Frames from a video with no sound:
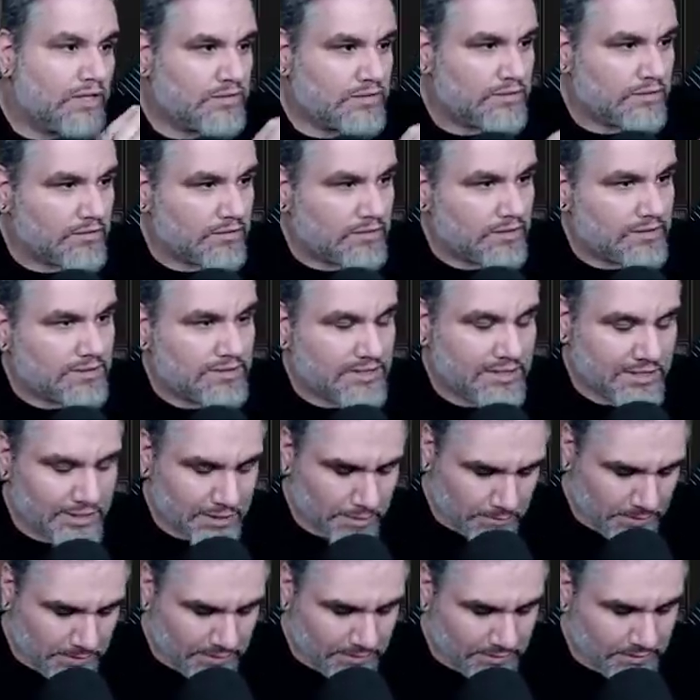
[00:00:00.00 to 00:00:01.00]
So they're going to
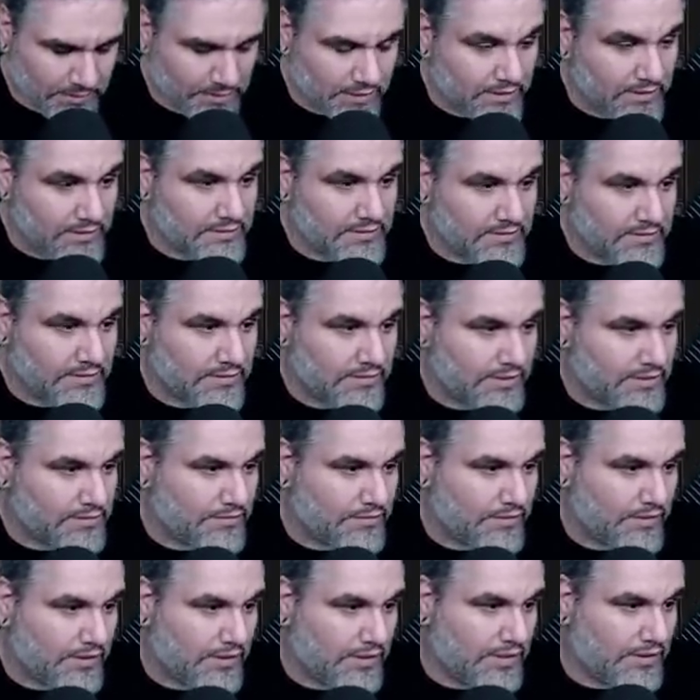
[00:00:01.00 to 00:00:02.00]
syncopate this, and that's
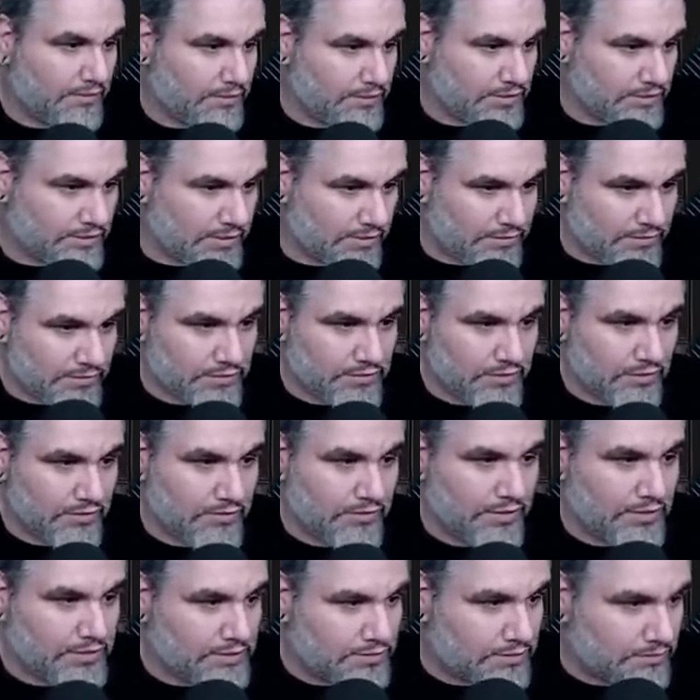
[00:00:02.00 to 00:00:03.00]
fine. We just have to draw a
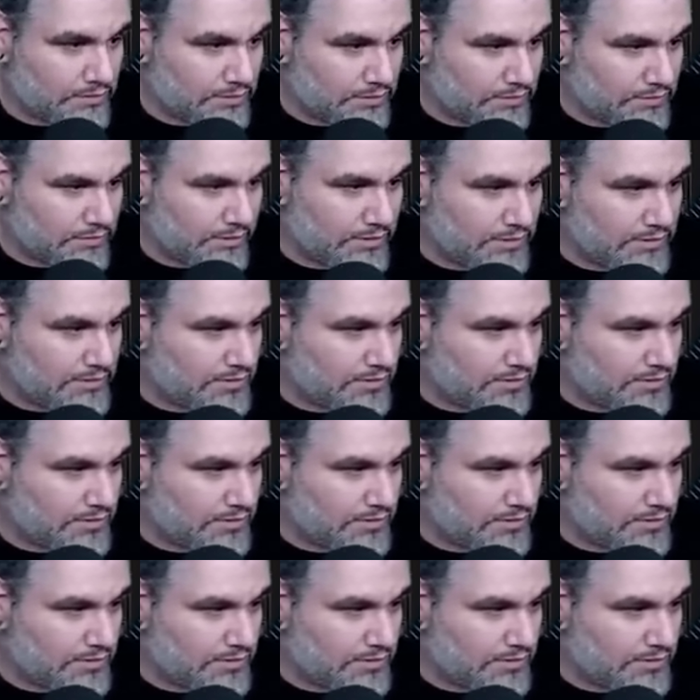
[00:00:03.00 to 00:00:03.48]
red source for